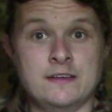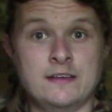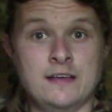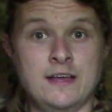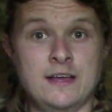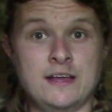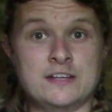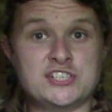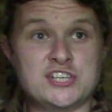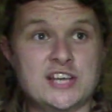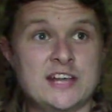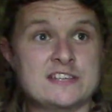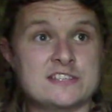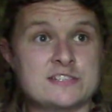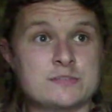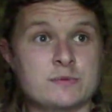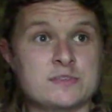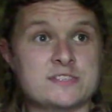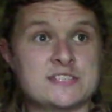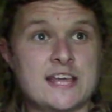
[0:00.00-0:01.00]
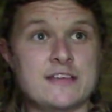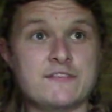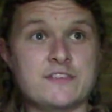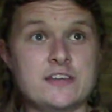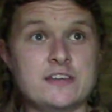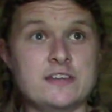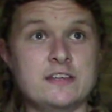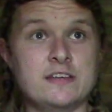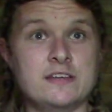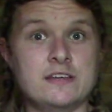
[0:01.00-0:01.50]
A chance was
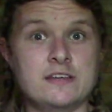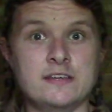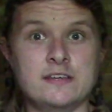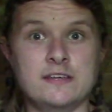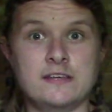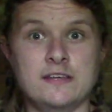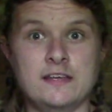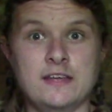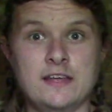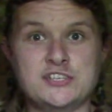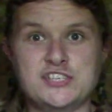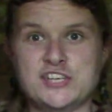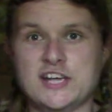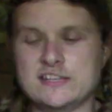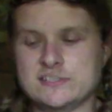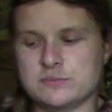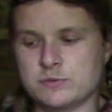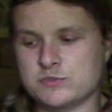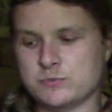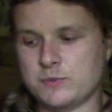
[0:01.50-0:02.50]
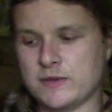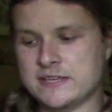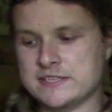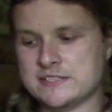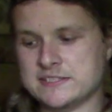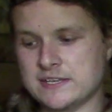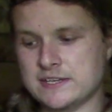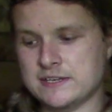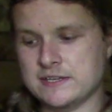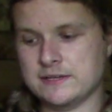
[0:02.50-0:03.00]
given, a chance was
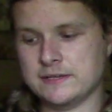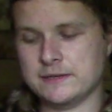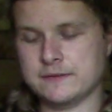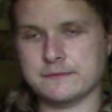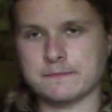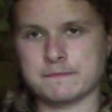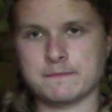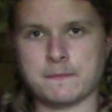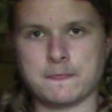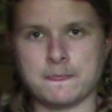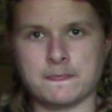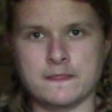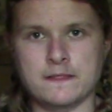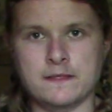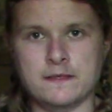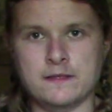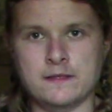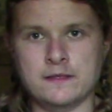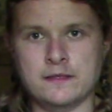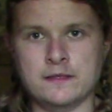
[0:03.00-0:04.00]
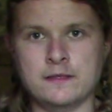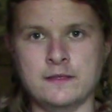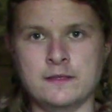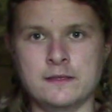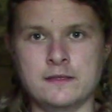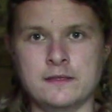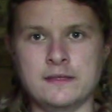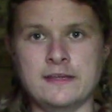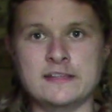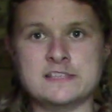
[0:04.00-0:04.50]
wasted.
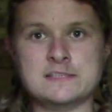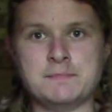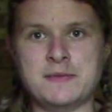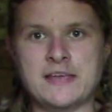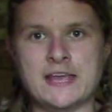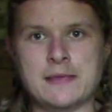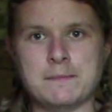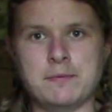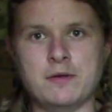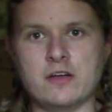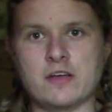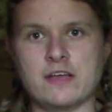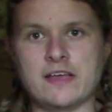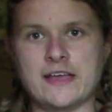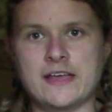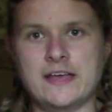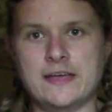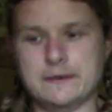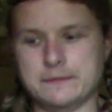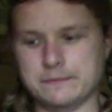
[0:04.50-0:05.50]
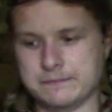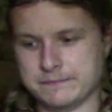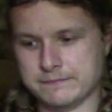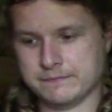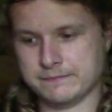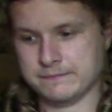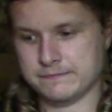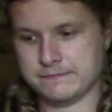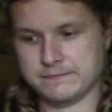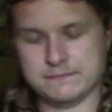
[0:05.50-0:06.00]
It's ping pong again.
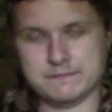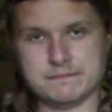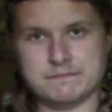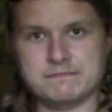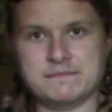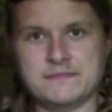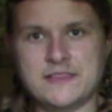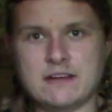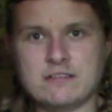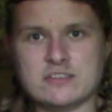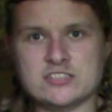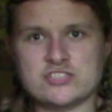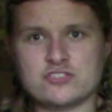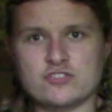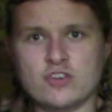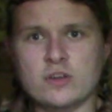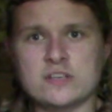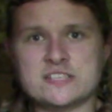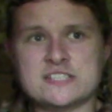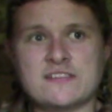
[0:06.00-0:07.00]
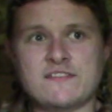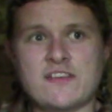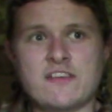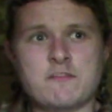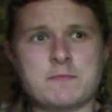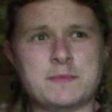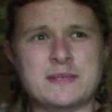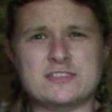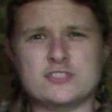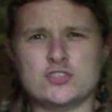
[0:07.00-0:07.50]
They're as strong as they've
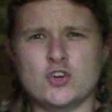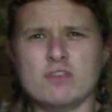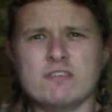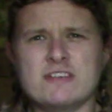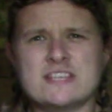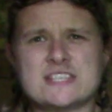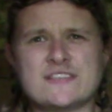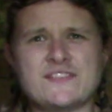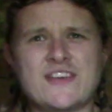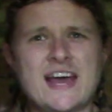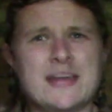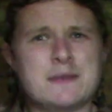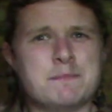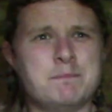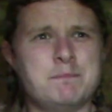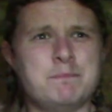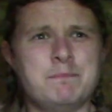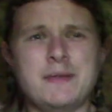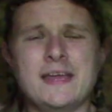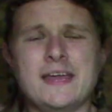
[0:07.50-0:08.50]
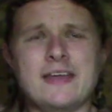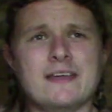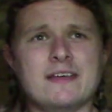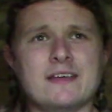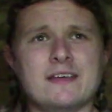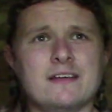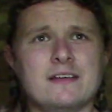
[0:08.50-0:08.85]
ever been. Tories have had big